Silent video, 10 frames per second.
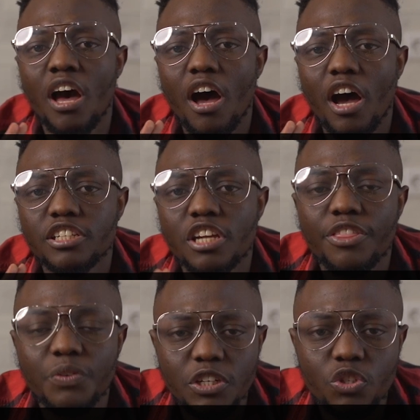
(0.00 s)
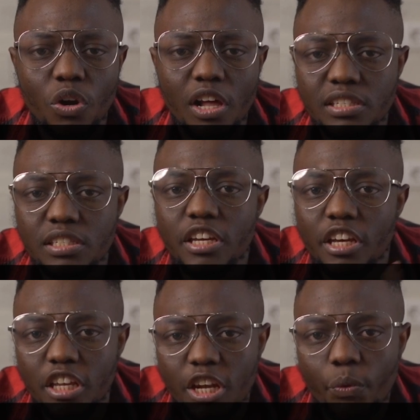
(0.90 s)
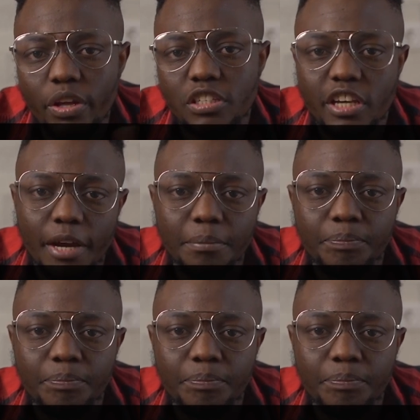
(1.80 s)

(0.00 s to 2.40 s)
at $3 in a week time.